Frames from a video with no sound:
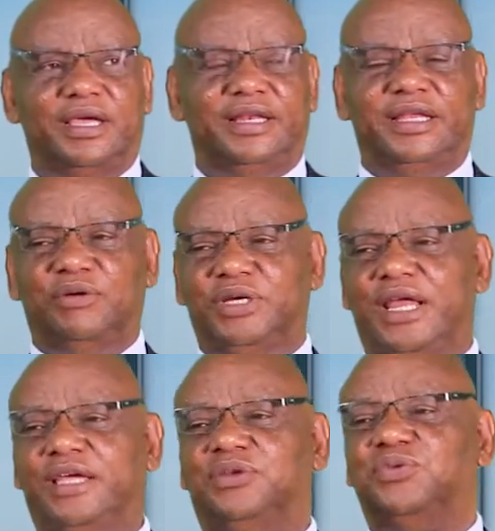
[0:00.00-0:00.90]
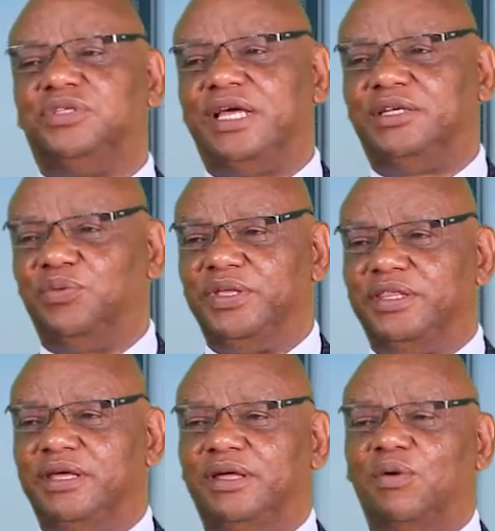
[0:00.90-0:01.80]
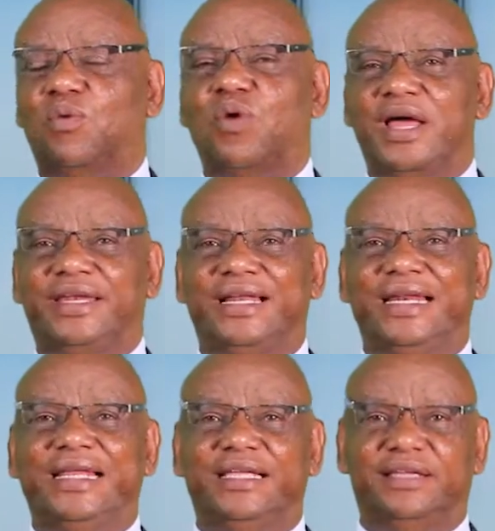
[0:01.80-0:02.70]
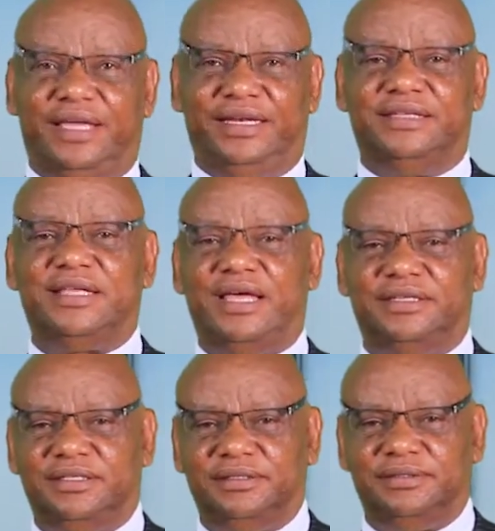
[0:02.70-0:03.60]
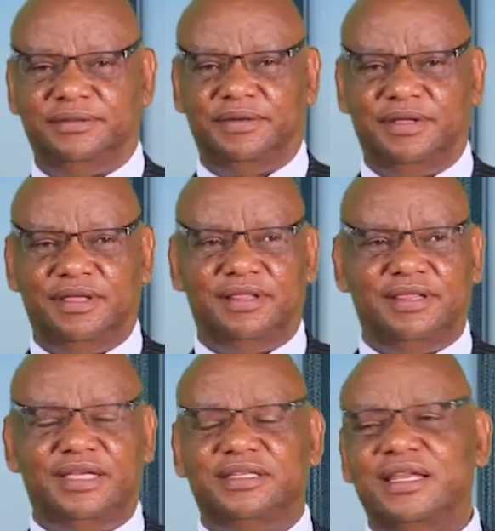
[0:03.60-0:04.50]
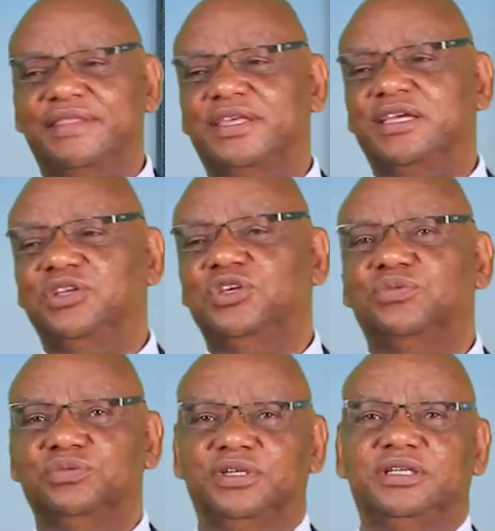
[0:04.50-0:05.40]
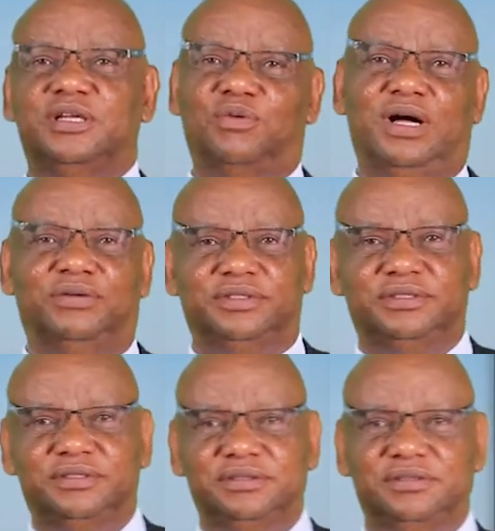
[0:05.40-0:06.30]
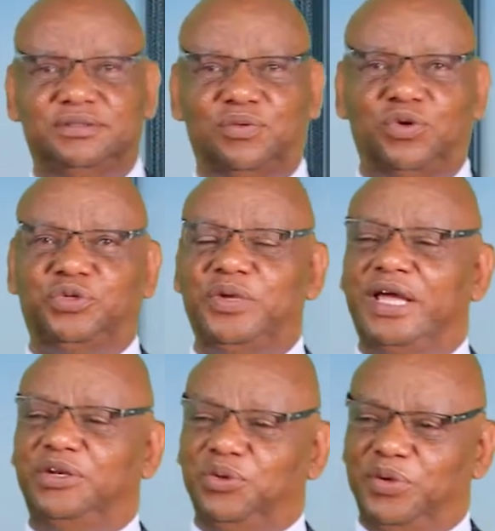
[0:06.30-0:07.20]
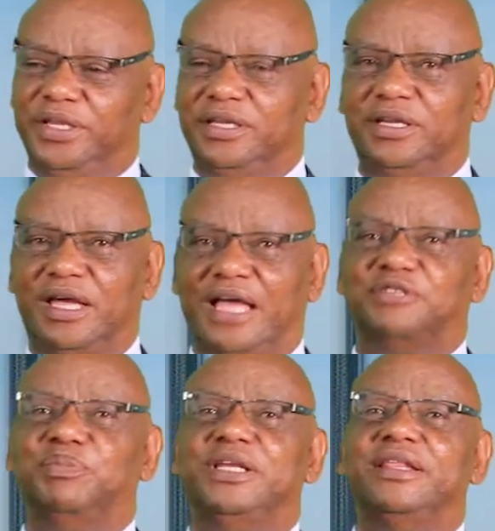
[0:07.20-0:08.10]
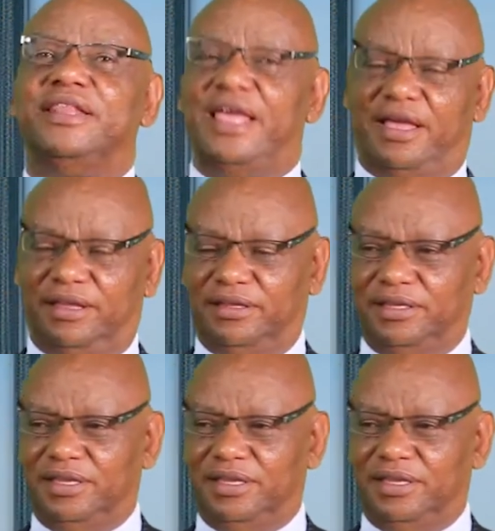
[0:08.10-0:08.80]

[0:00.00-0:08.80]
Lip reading: And I would like to start with the word research. There's nothing new in the world. What we are doing has been there.